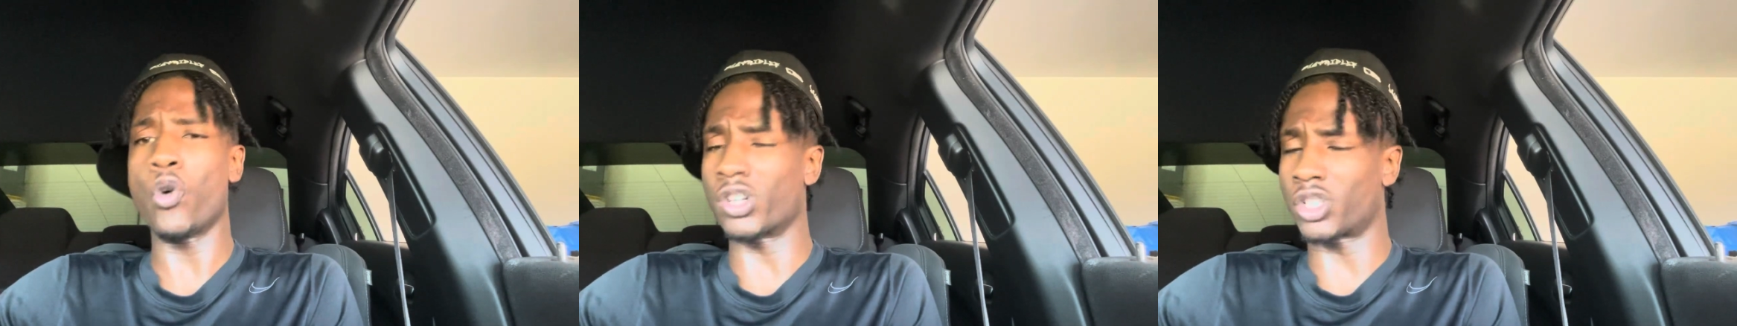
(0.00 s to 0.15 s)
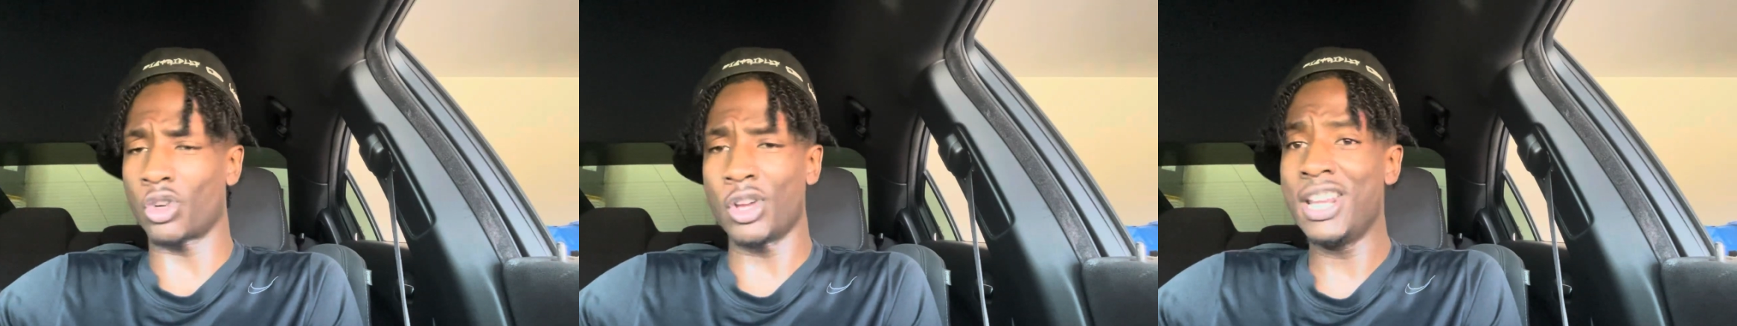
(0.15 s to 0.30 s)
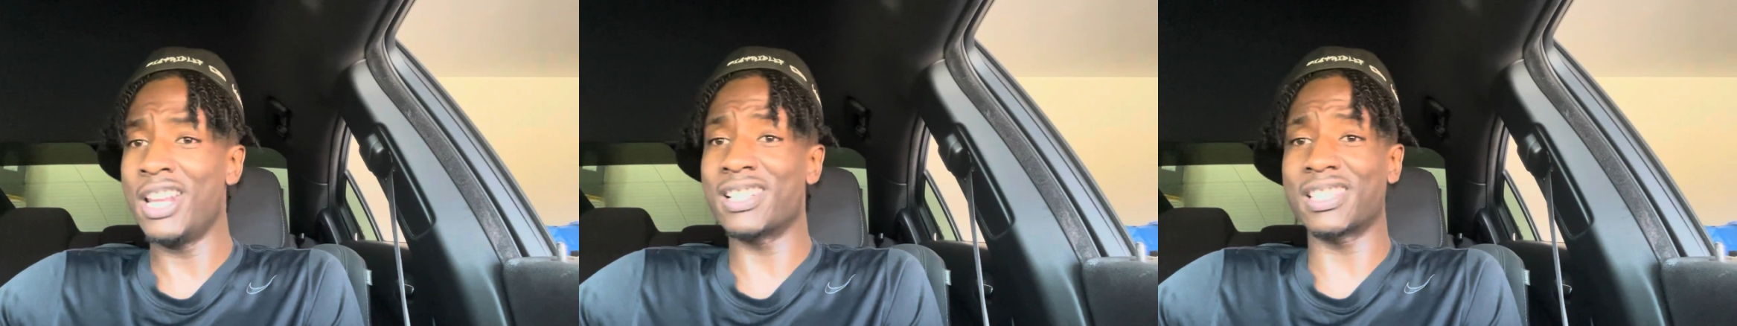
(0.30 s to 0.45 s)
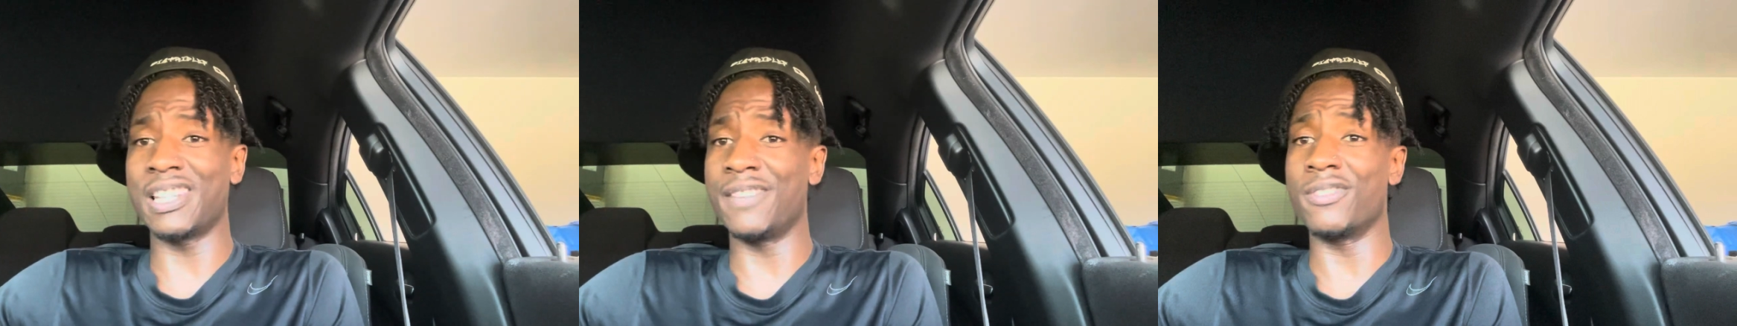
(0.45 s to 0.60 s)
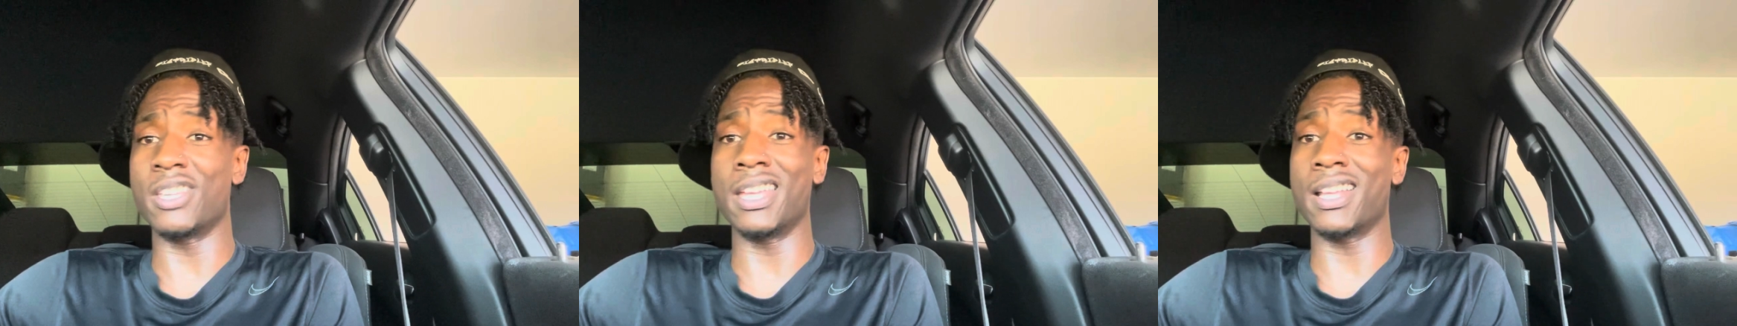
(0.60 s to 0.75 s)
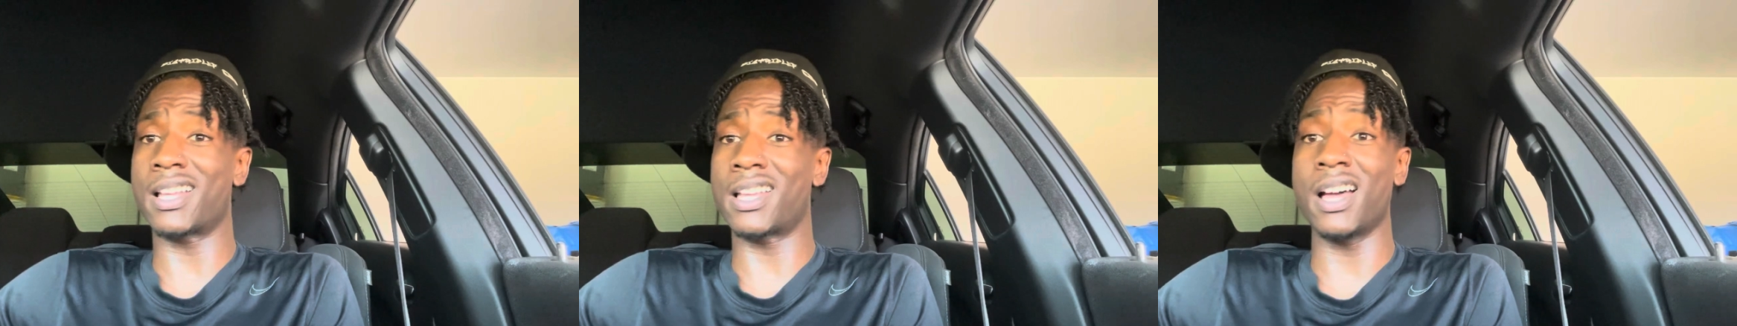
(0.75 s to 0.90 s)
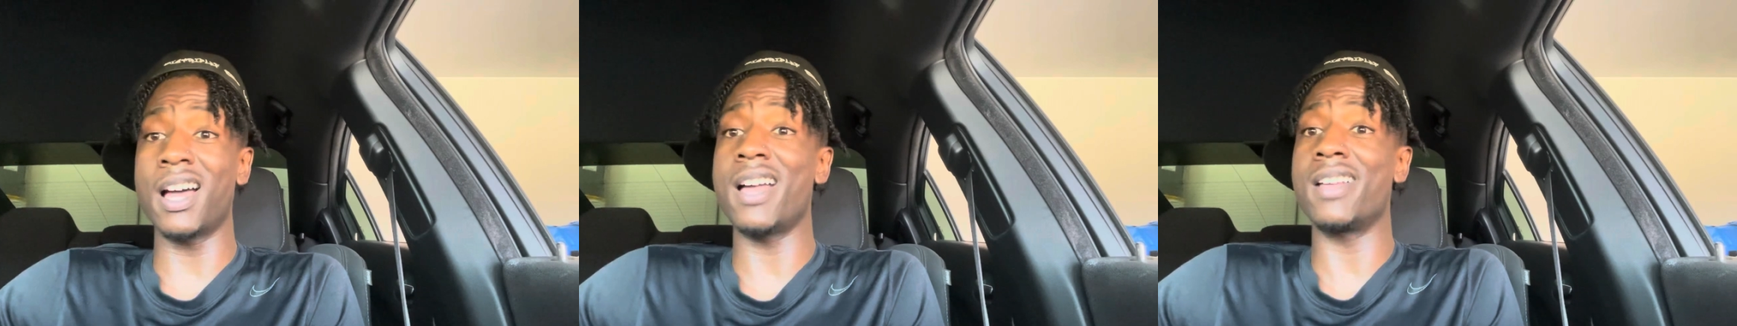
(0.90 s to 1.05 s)
So he doesn't even get
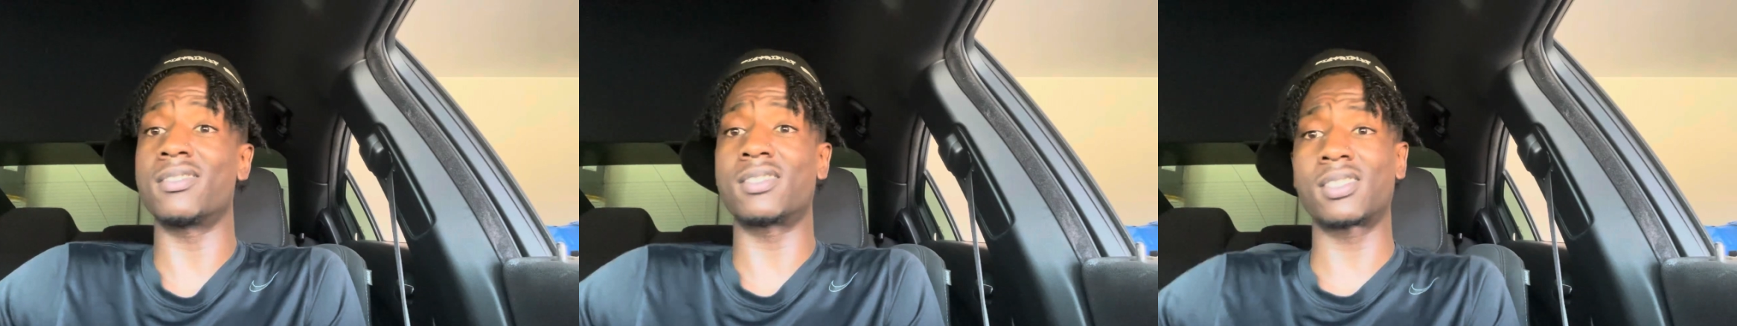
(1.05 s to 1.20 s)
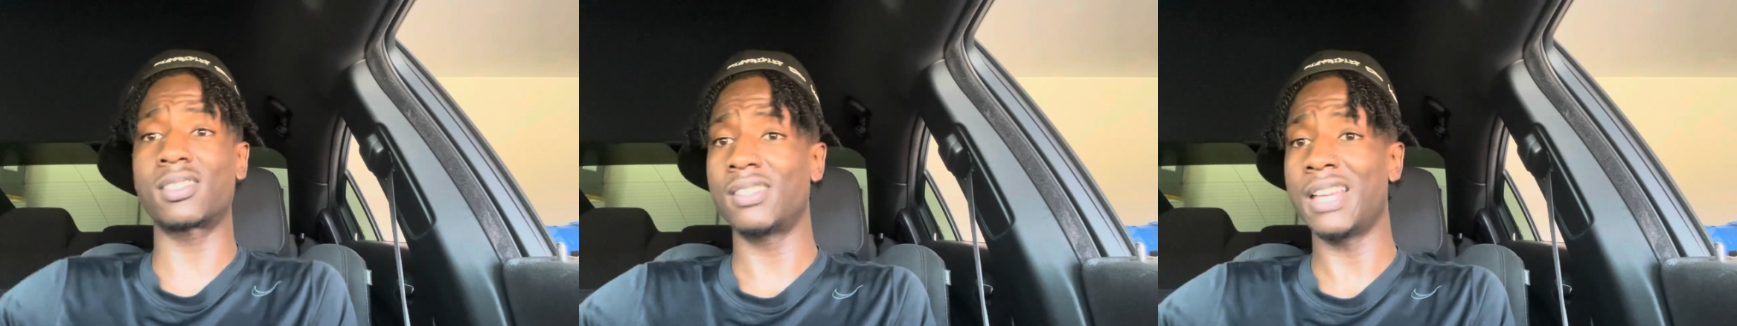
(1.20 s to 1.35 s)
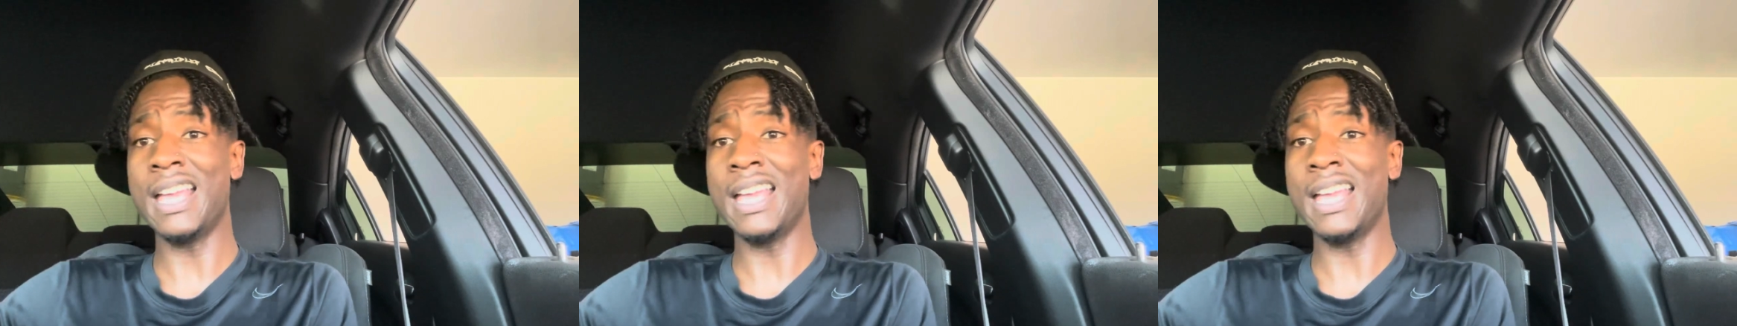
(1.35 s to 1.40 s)
cuts.